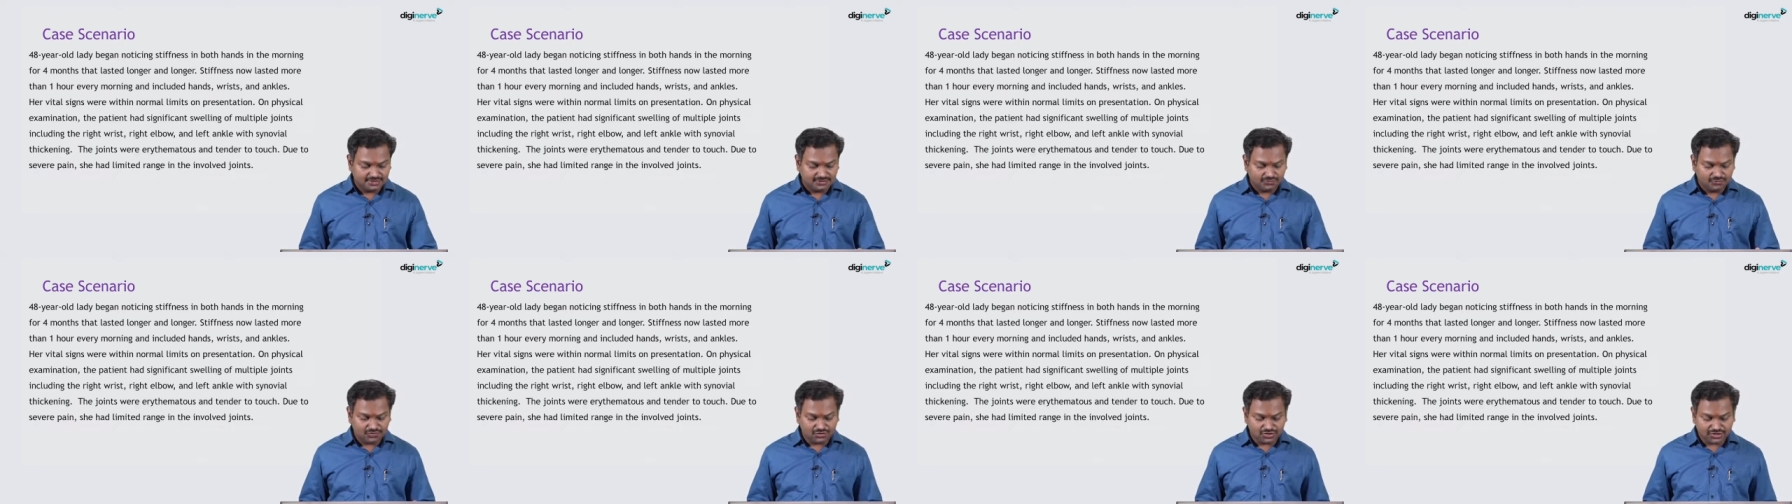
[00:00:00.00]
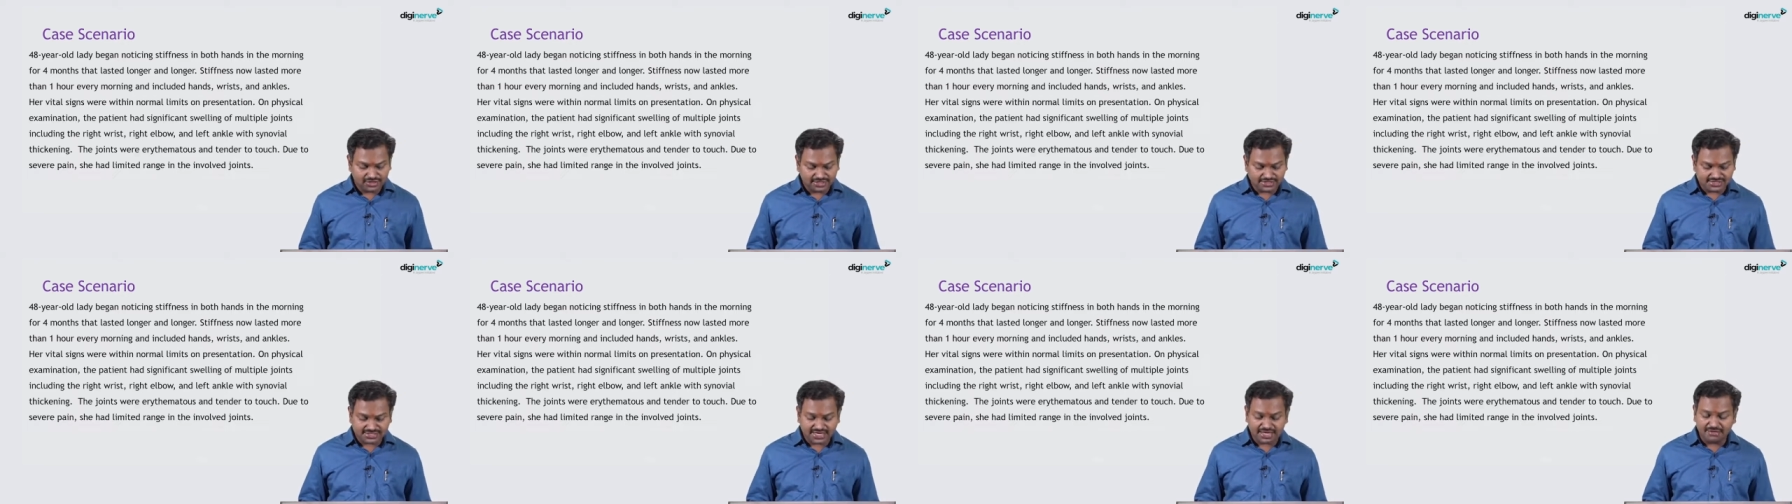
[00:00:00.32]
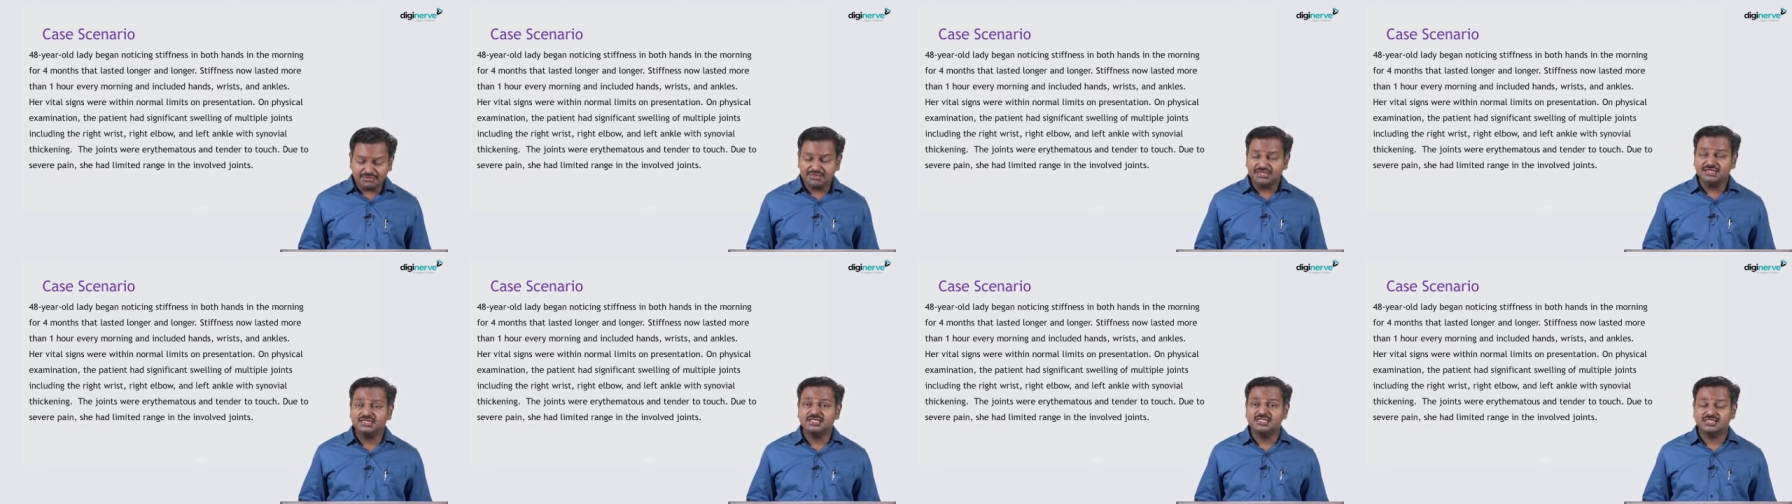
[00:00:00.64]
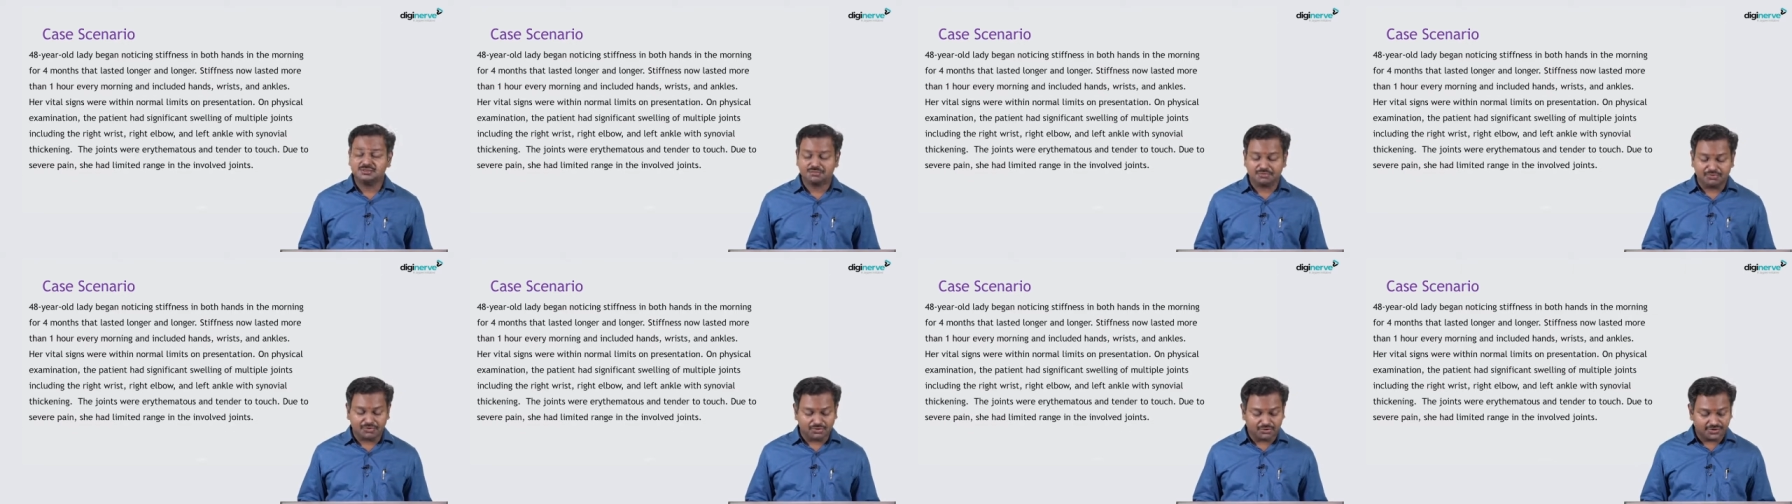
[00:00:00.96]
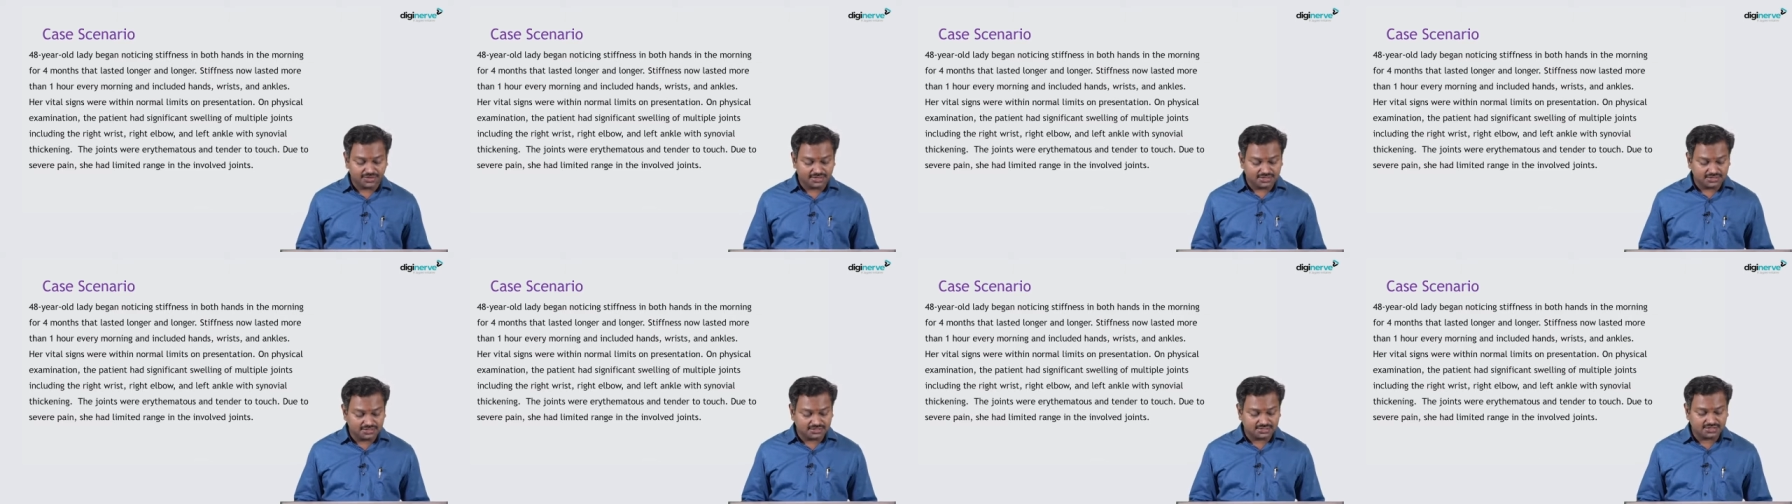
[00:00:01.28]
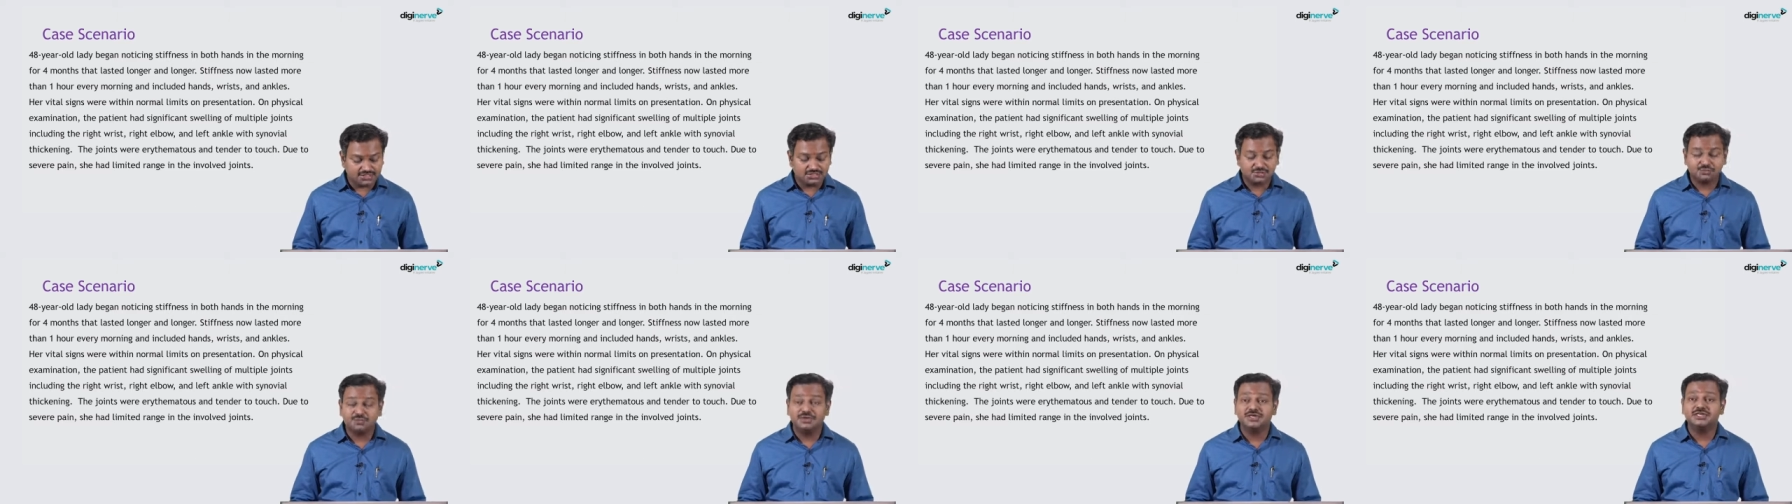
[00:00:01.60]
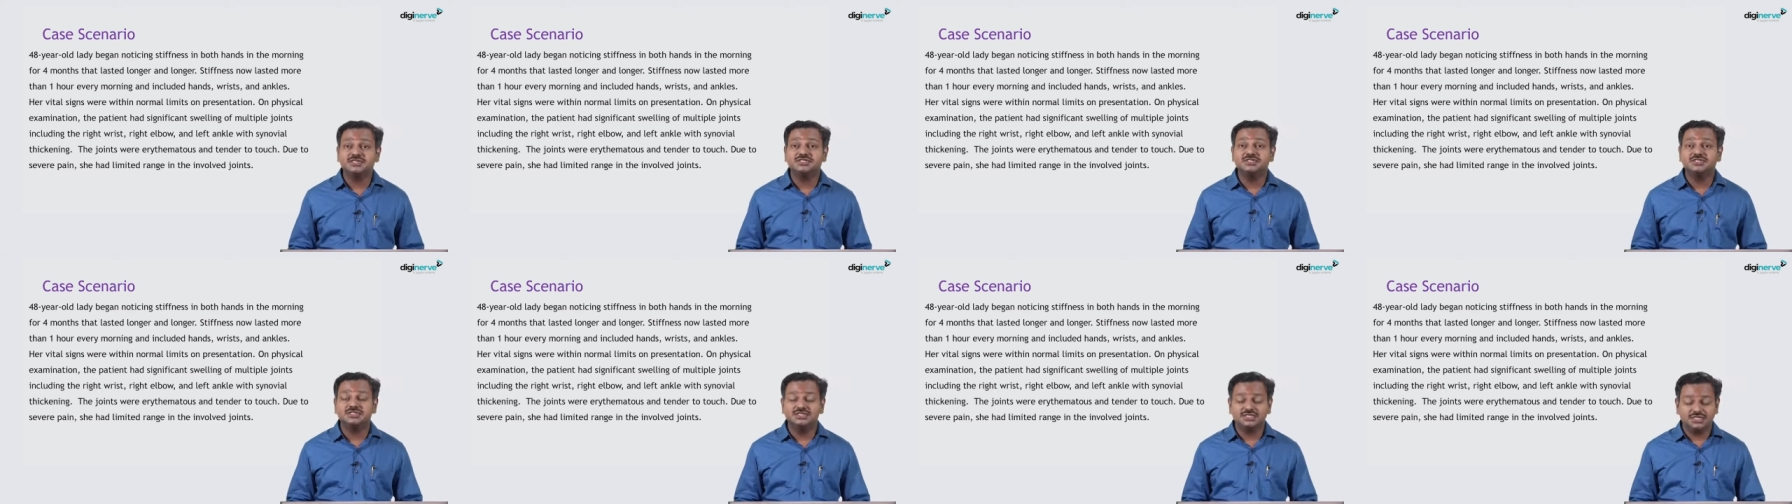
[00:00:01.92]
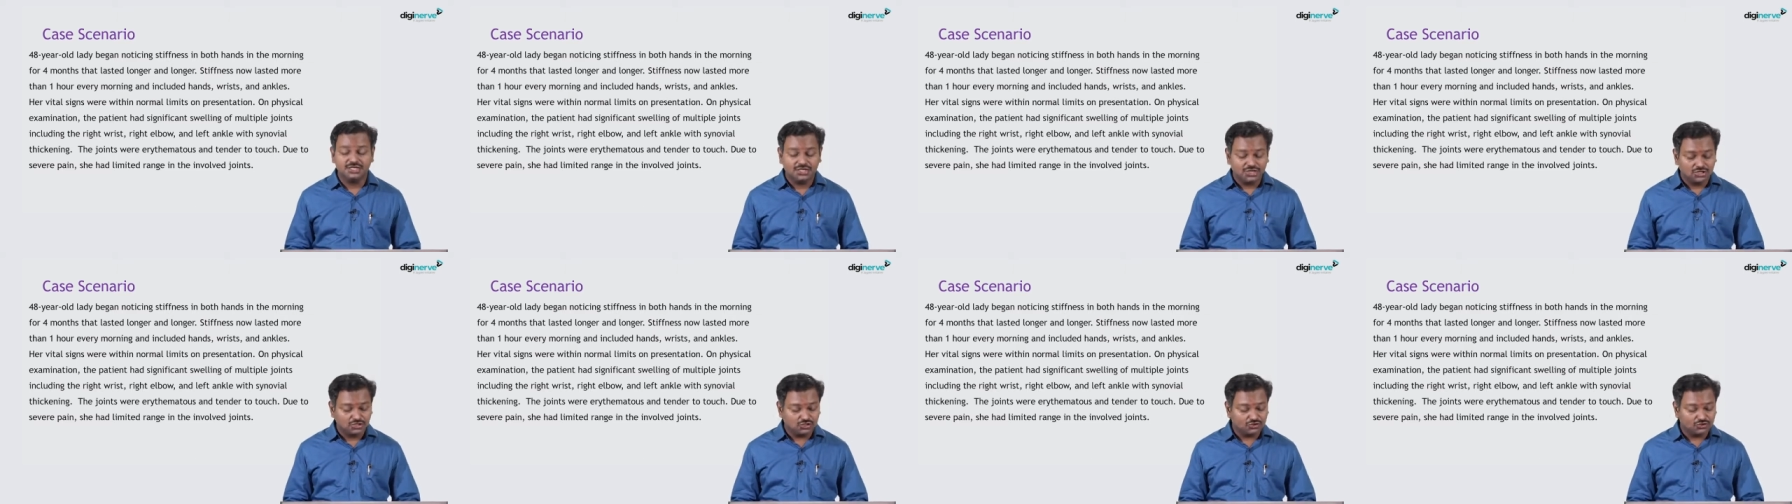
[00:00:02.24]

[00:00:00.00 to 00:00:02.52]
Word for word: When you examine this point, this patient,